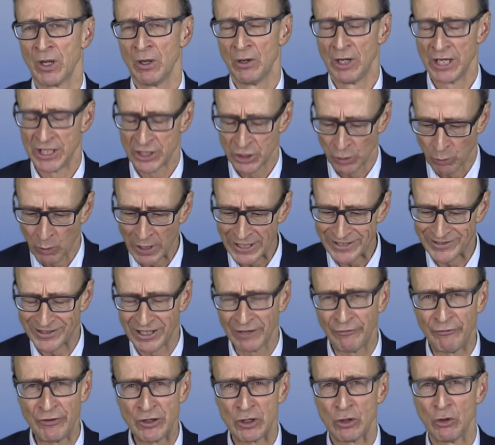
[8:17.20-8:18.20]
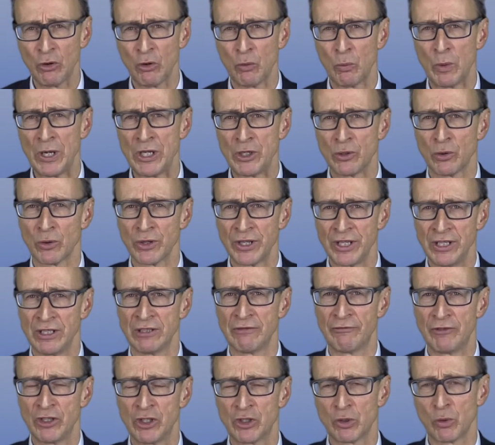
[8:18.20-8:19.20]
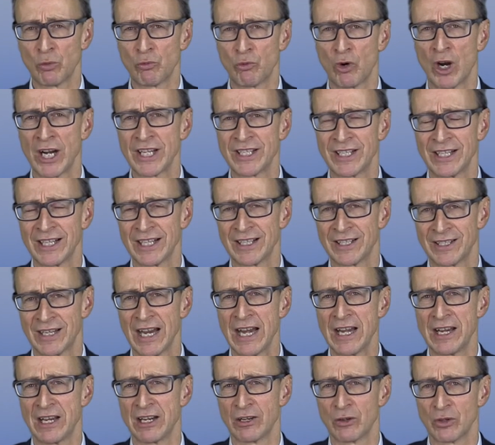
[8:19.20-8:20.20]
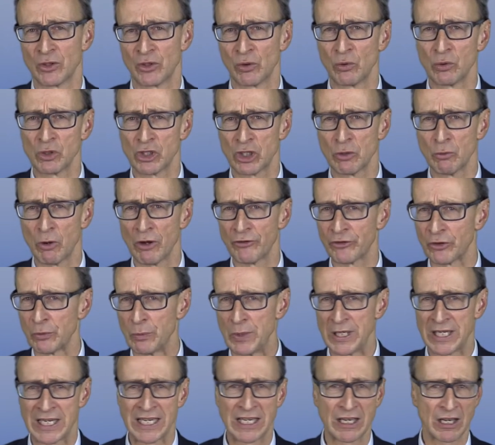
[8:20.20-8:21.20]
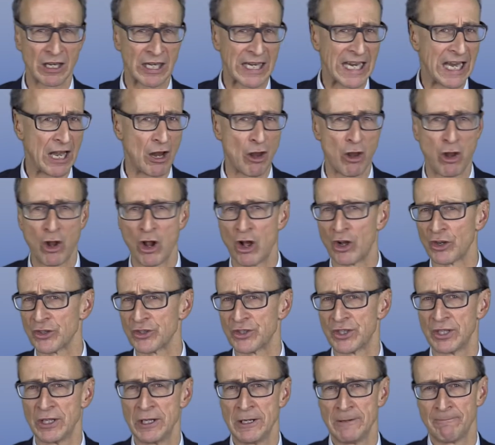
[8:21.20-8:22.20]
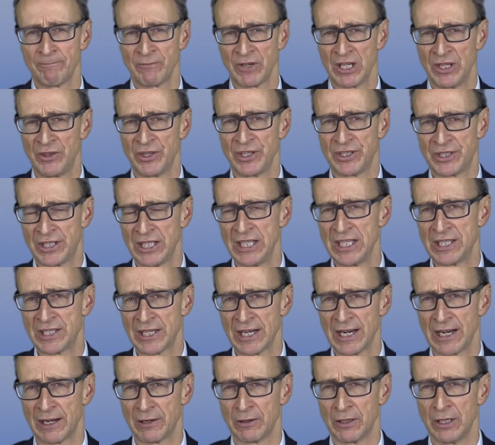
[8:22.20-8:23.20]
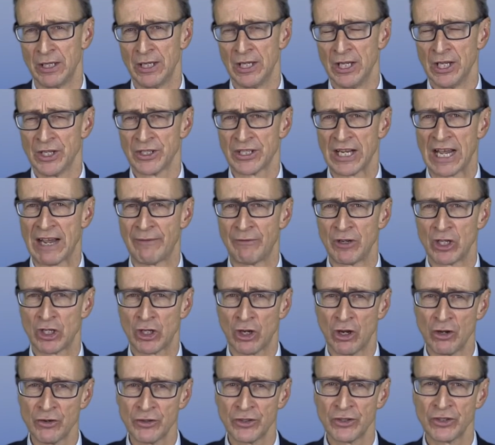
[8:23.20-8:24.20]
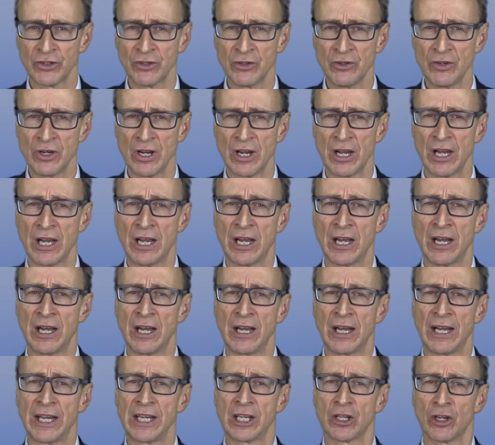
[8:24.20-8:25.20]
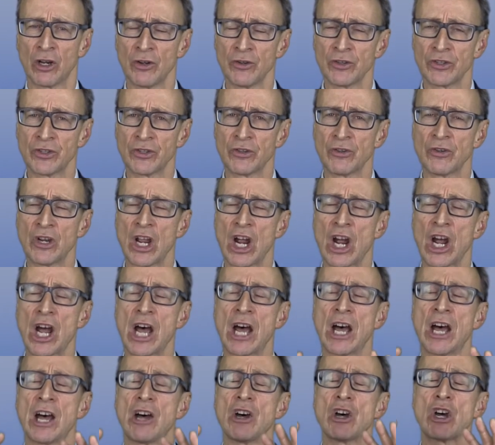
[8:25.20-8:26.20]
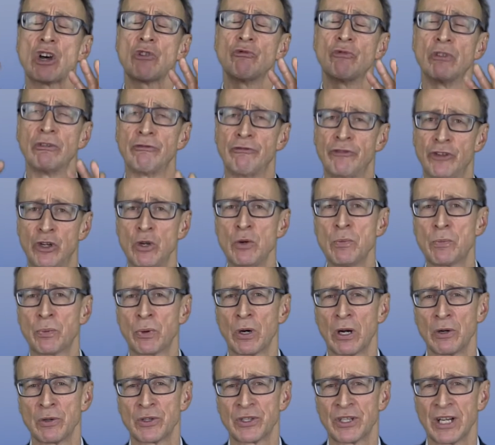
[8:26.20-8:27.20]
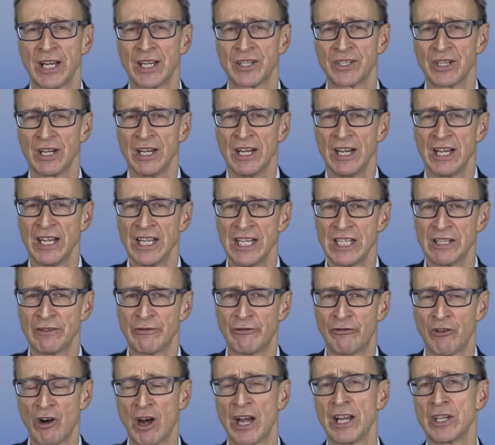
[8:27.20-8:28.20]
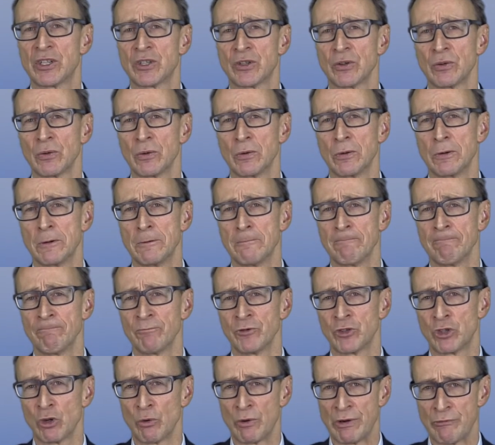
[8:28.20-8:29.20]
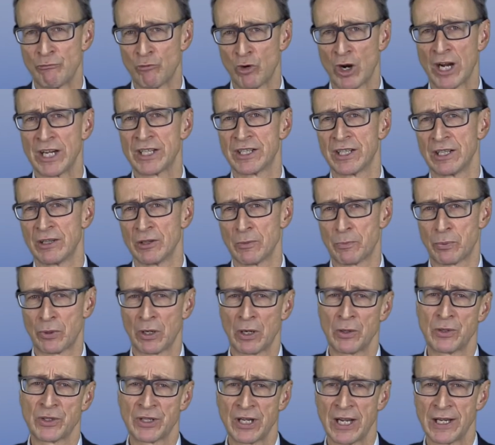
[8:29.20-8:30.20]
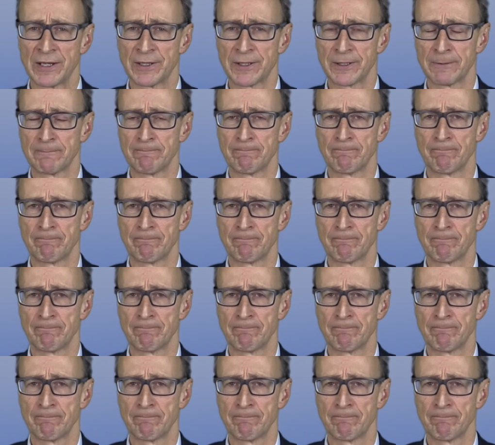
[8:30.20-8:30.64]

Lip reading: It's quite difficult when you're the individual writing a tender, because all too often we can get lost in the detail. So having a constant review process is vital during writing the process.